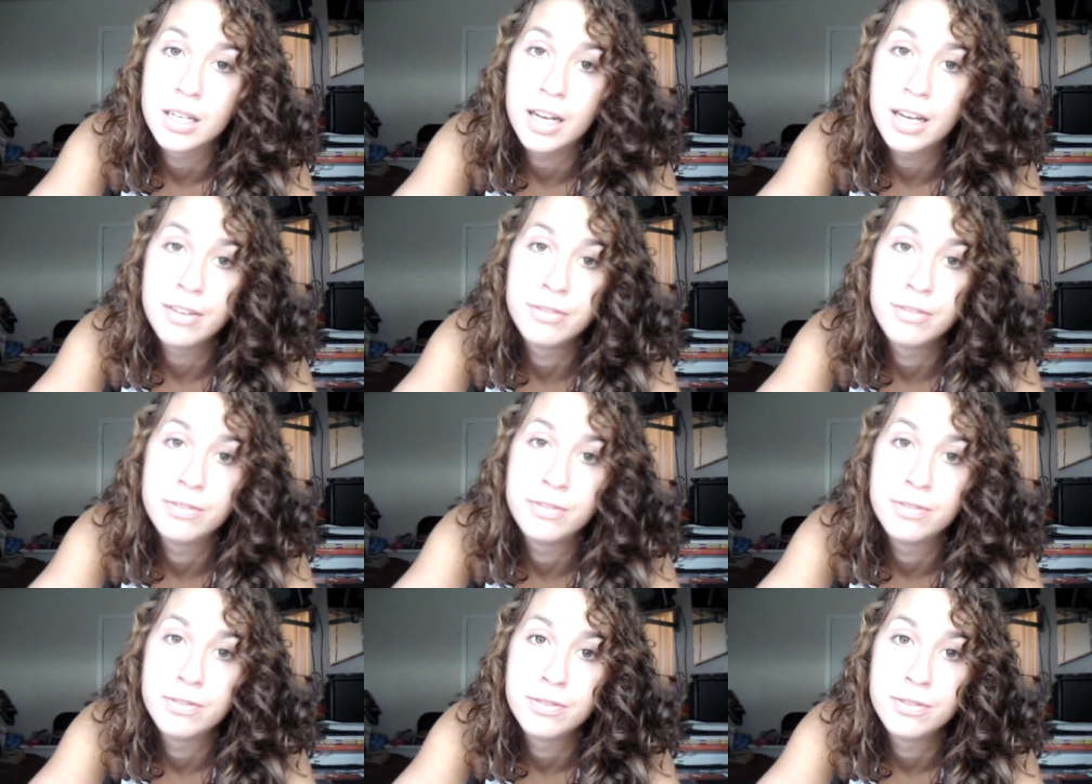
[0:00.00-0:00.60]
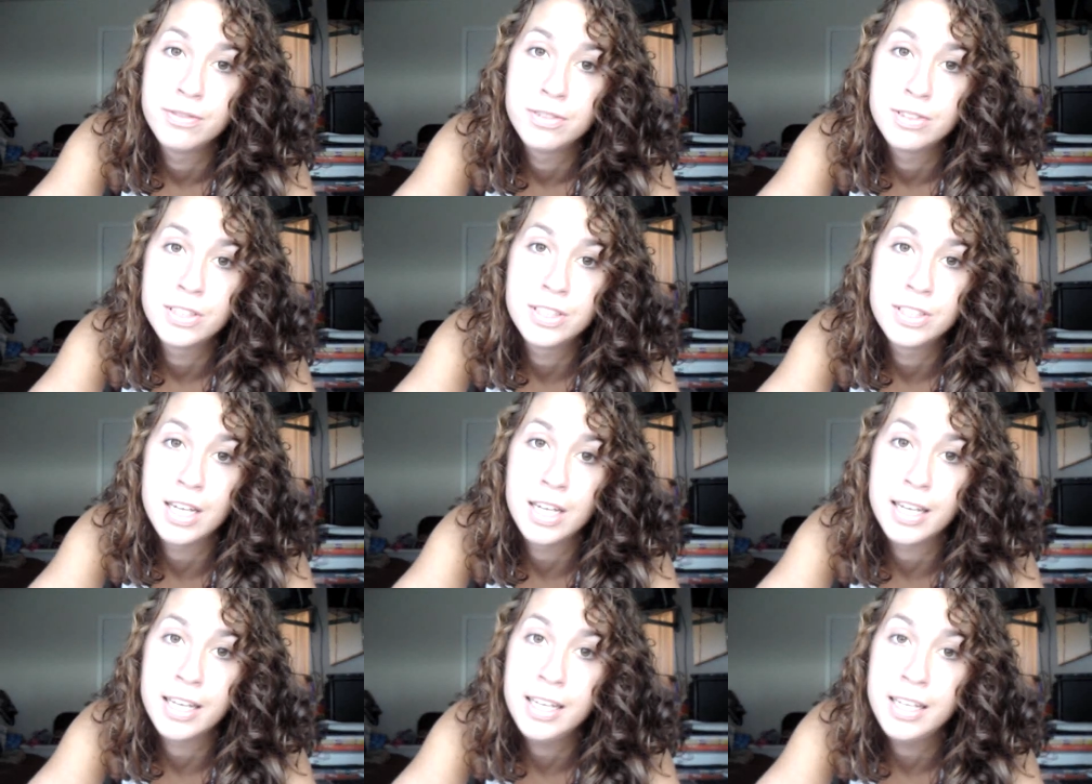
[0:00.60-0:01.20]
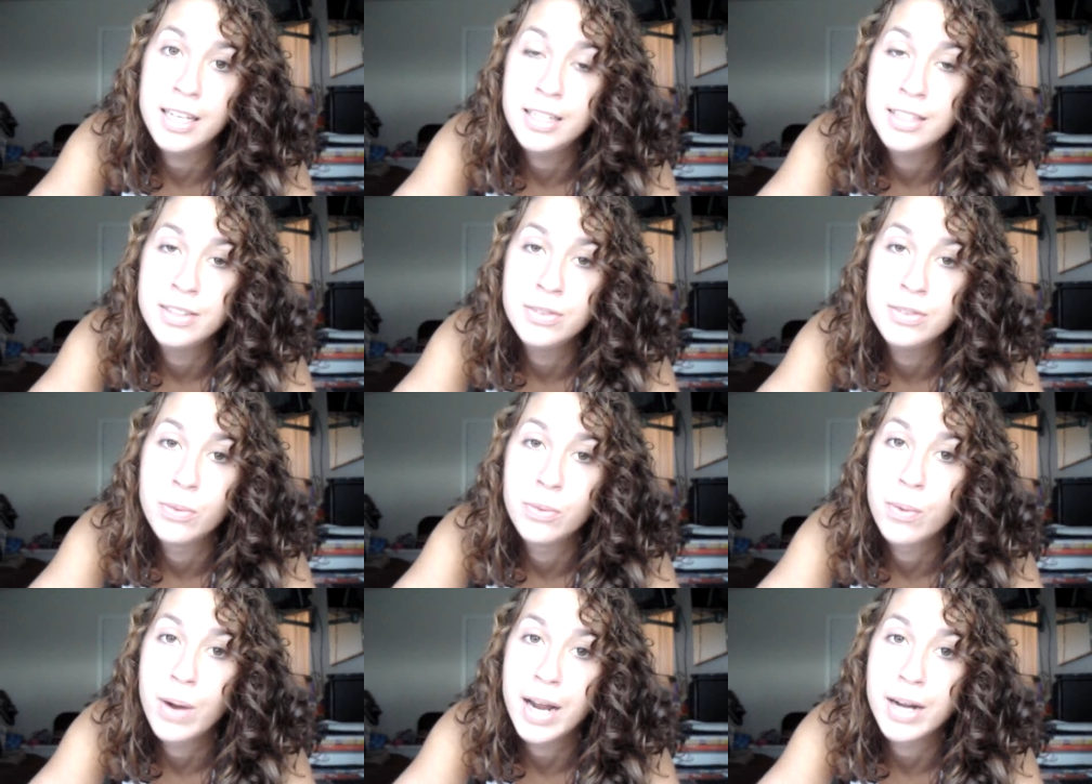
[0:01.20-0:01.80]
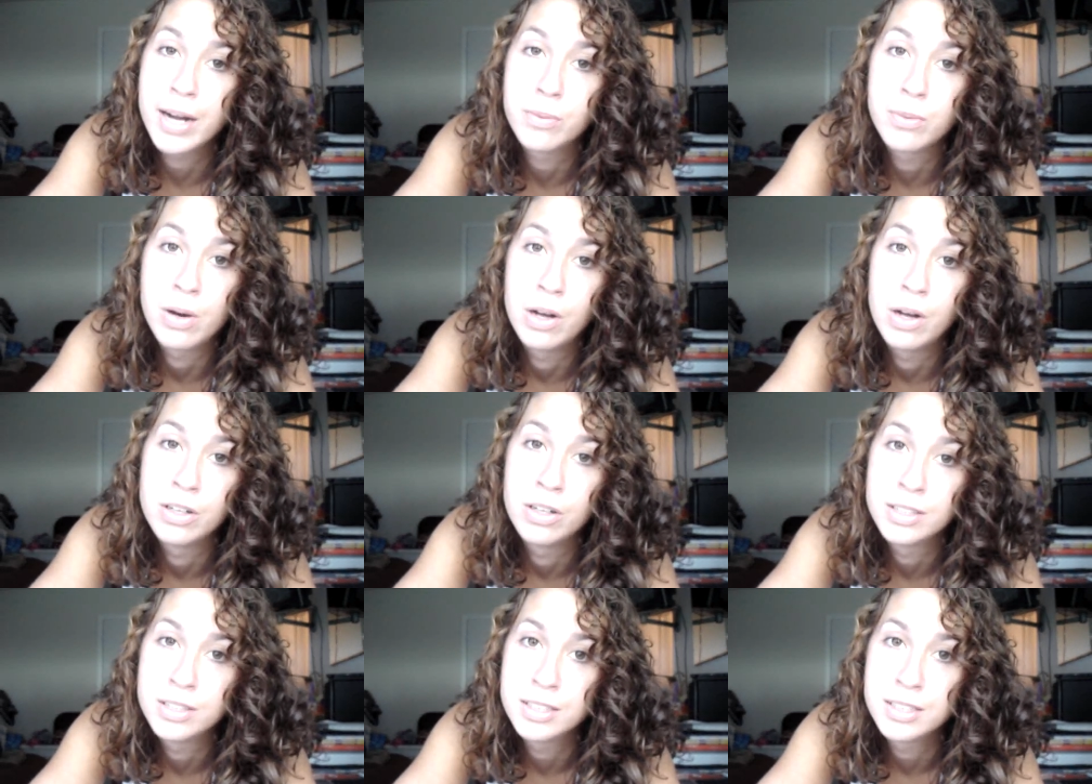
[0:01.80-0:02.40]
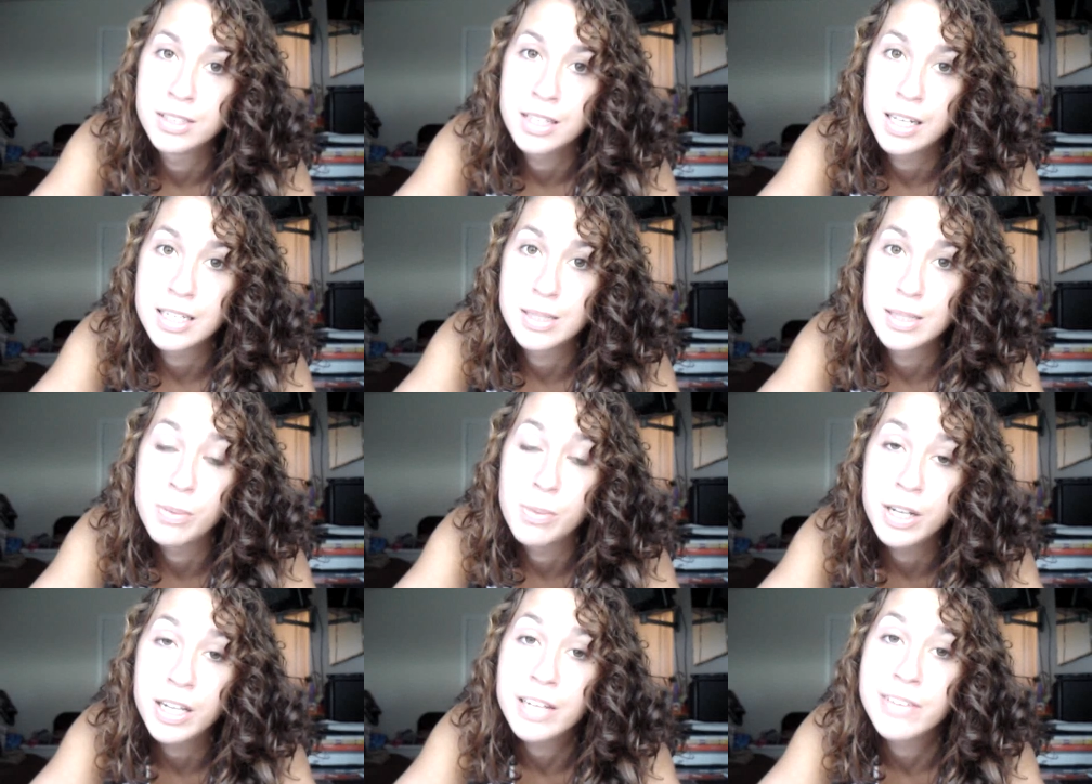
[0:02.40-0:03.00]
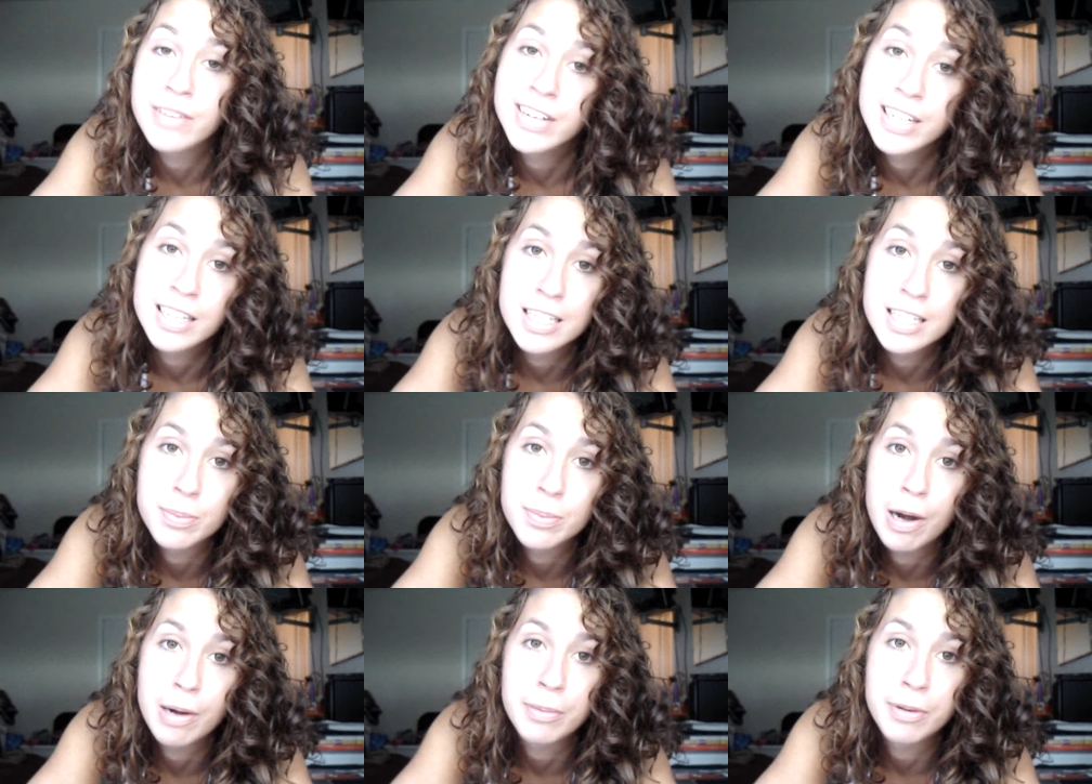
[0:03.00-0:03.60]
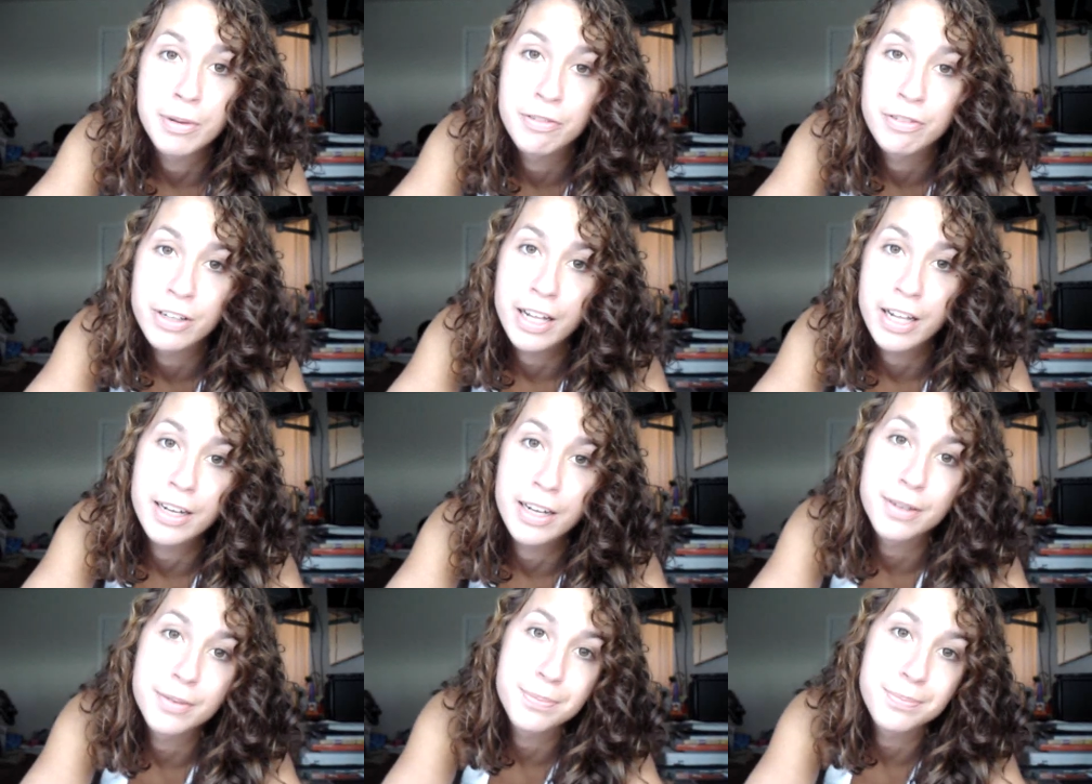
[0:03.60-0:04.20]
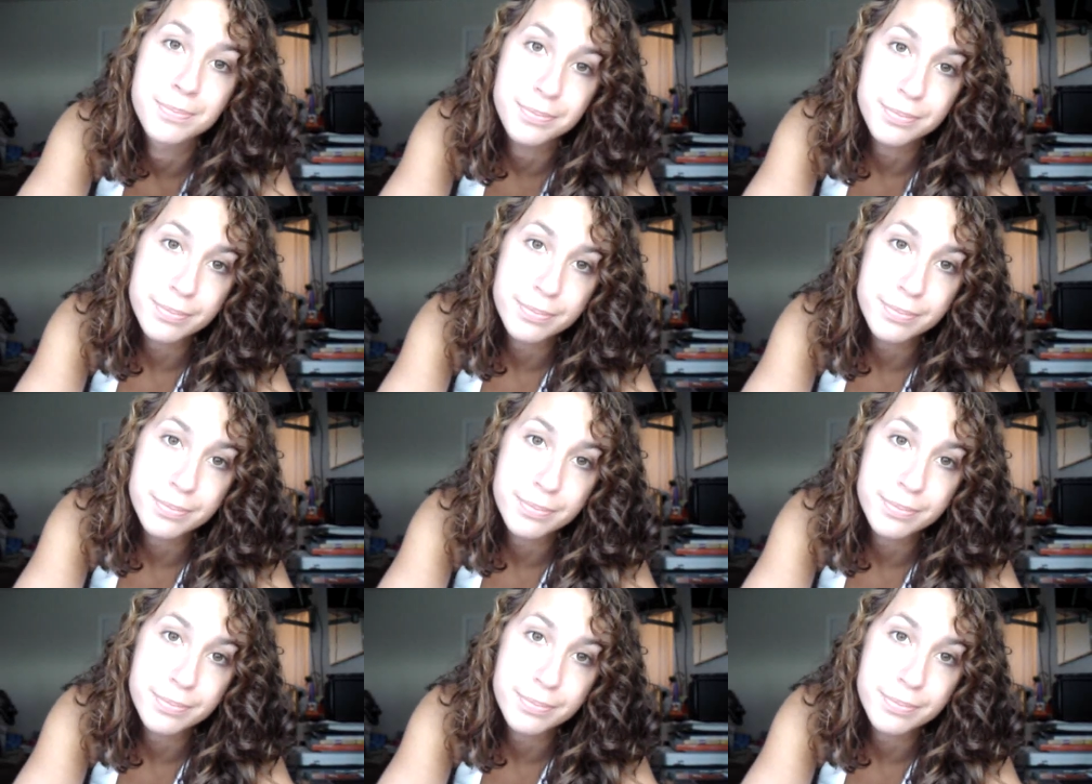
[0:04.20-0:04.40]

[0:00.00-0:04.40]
I have sucky white walls because I'm only living in this apartment for like